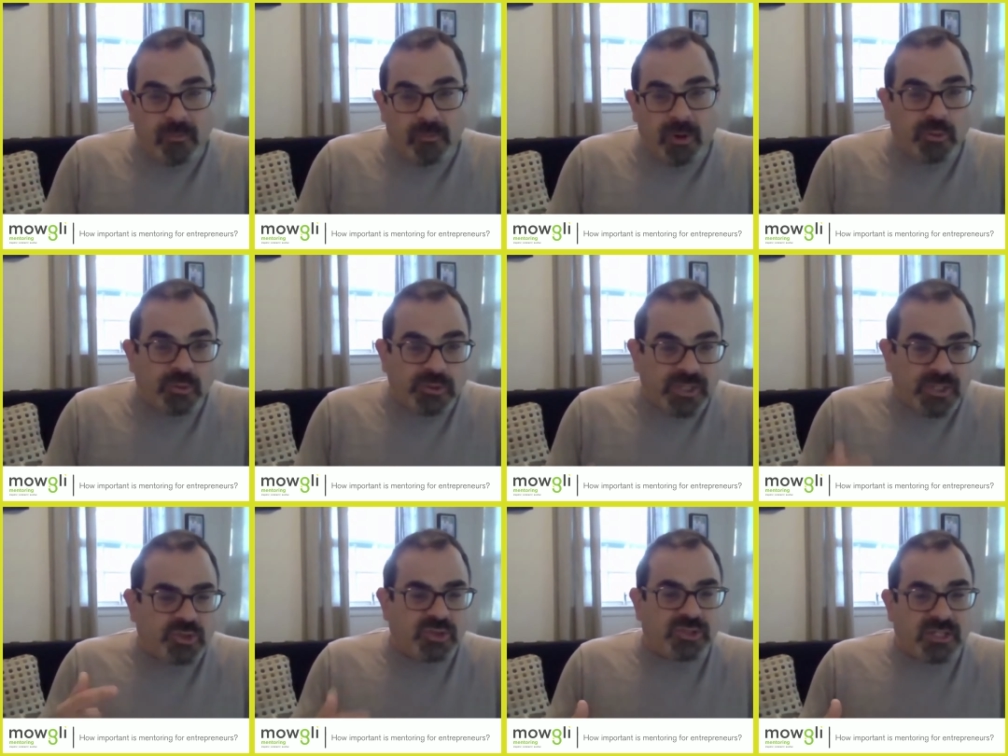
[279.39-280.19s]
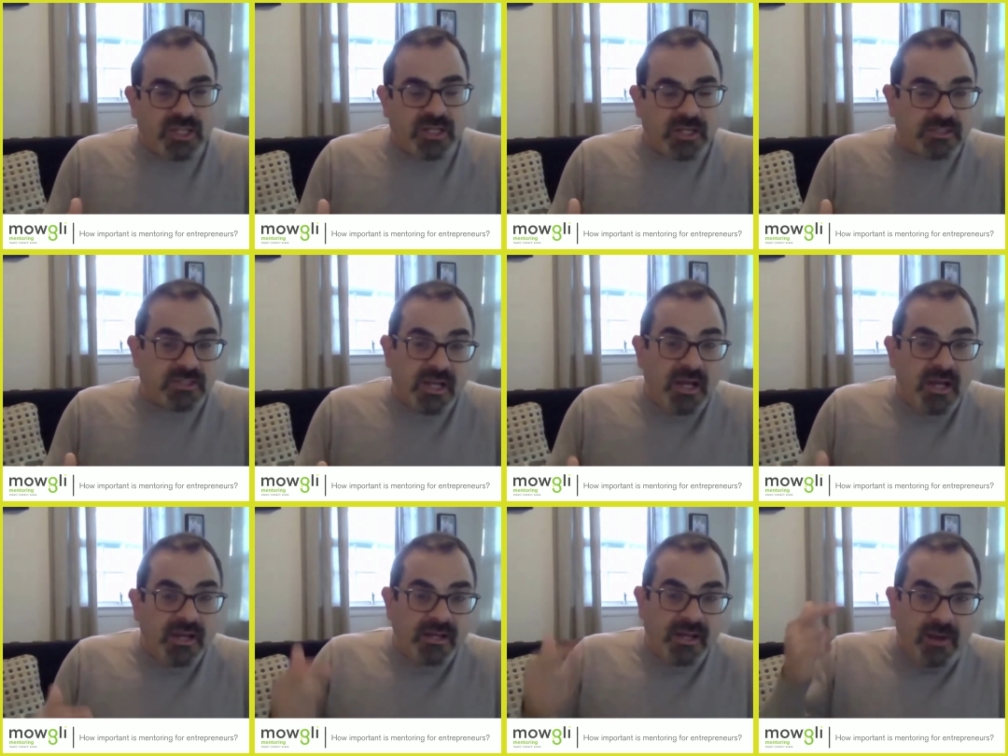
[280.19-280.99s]
but what was interesting is
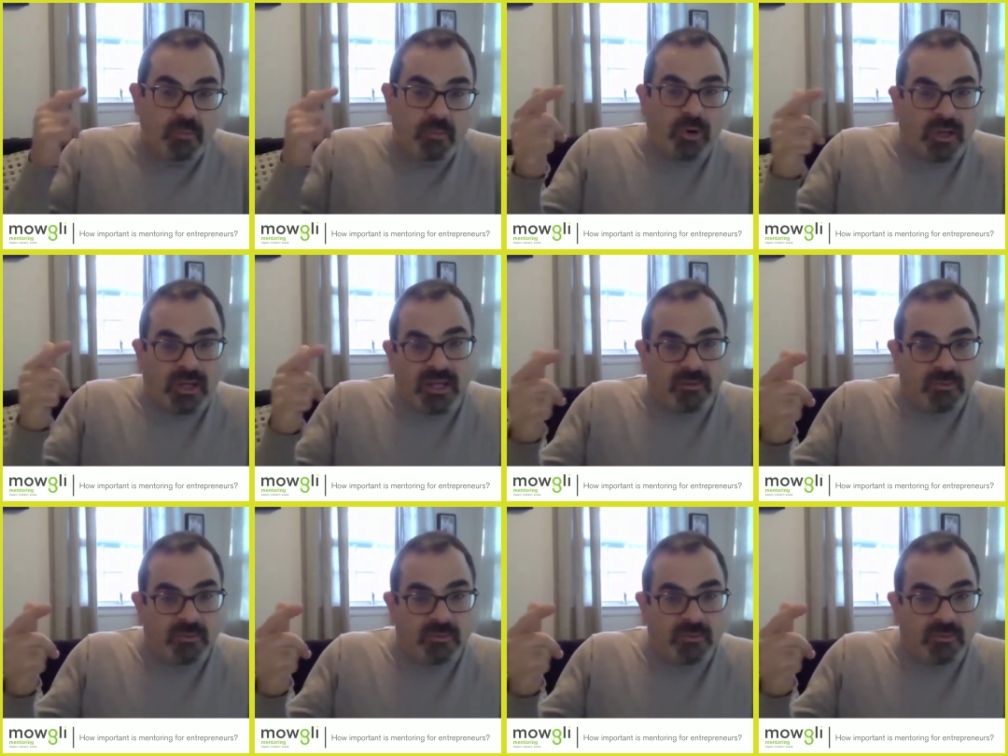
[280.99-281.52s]
networking